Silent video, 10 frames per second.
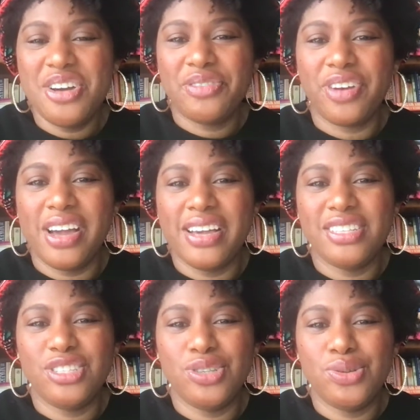for
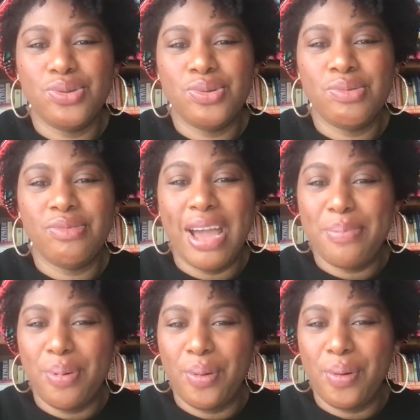us to write
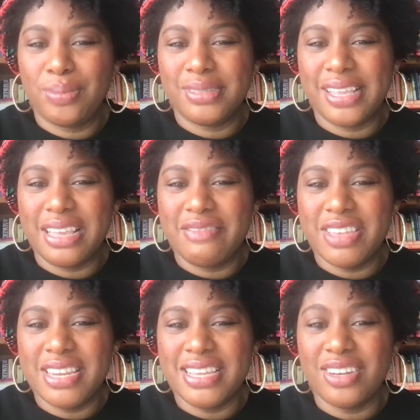poems
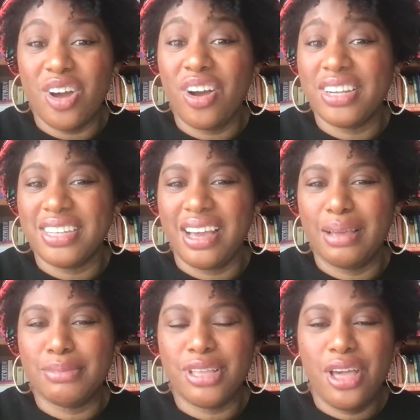even in hard
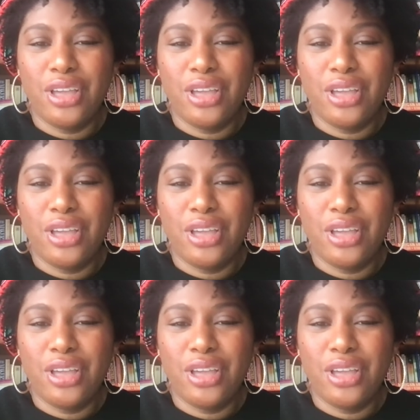times.